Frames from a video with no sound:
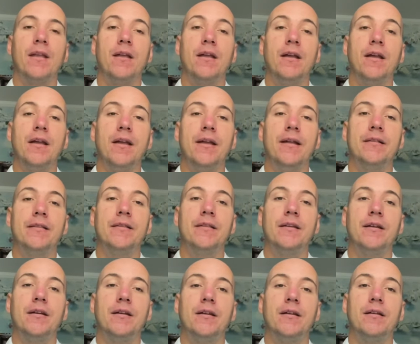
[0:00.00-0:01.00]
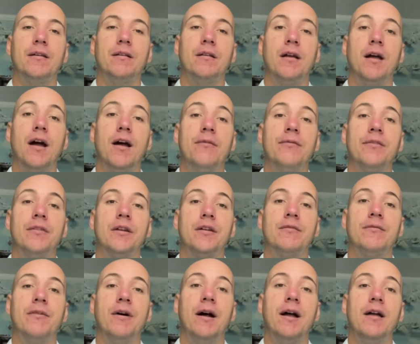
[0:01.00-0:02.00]
And after a
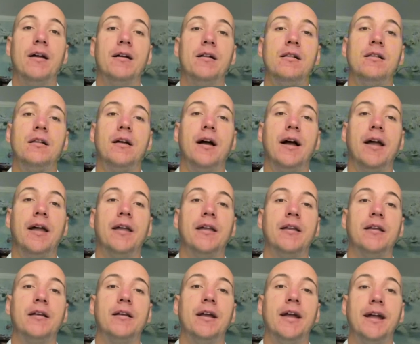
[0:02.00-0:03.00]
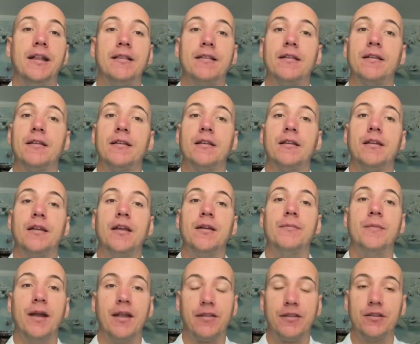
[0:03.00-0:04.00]
while, I get a
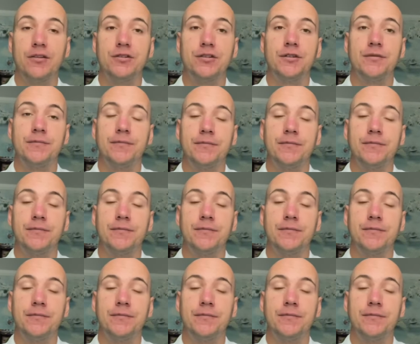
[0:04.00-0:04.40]
message.